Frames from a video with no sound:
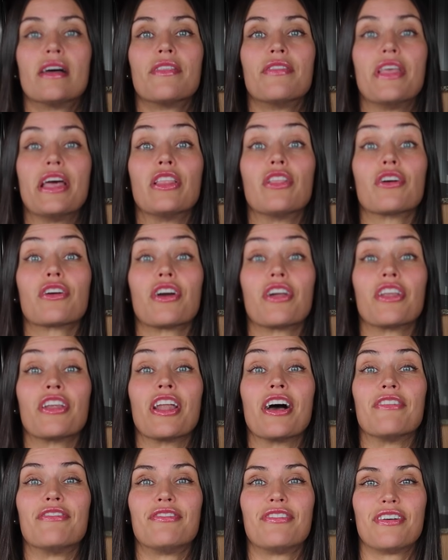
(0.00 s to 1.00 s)
they look good
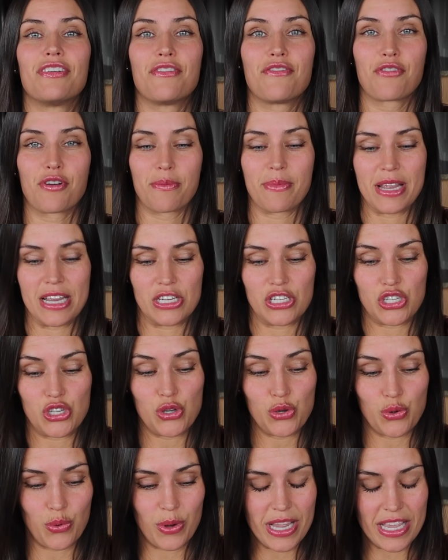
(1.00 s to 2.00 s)
enough for me
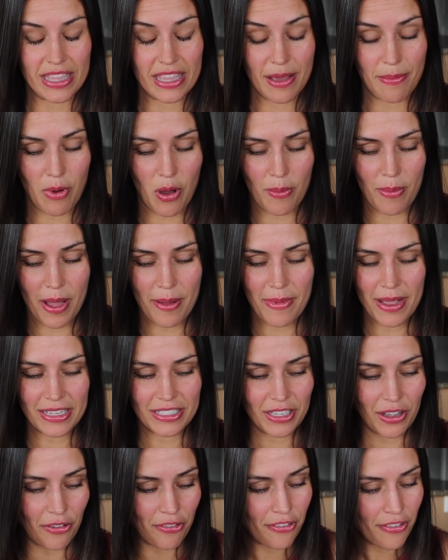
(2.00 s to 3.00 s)
to eat them all by
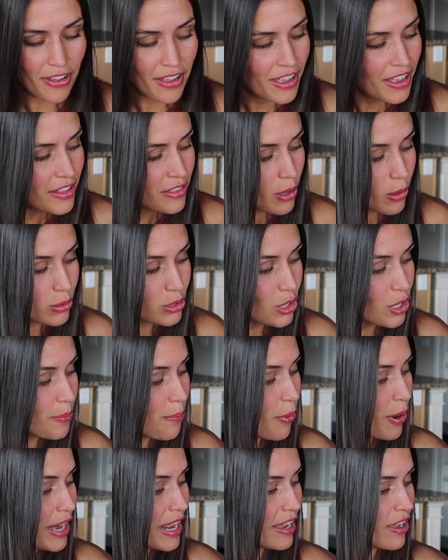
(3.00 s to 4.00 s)
myself. Those
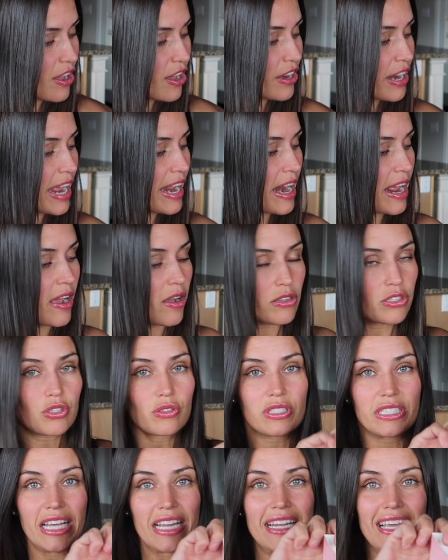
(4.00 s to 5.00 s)
look pretty good, and I
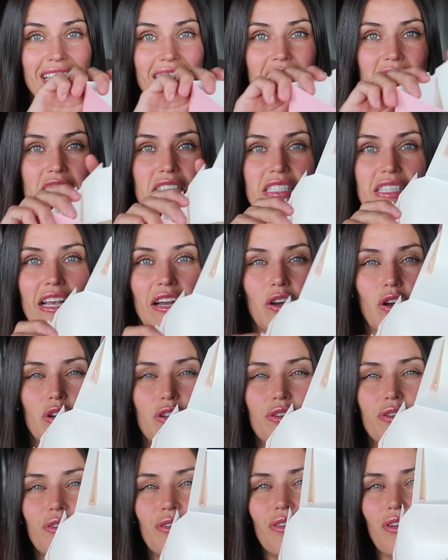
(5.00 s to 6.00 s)
also did get the
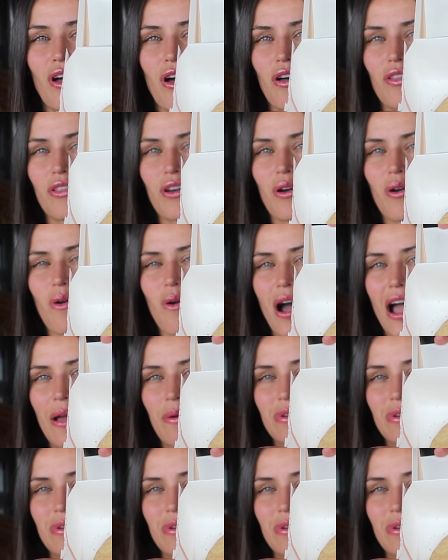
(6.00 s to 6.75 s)
Snickerdoodle, although I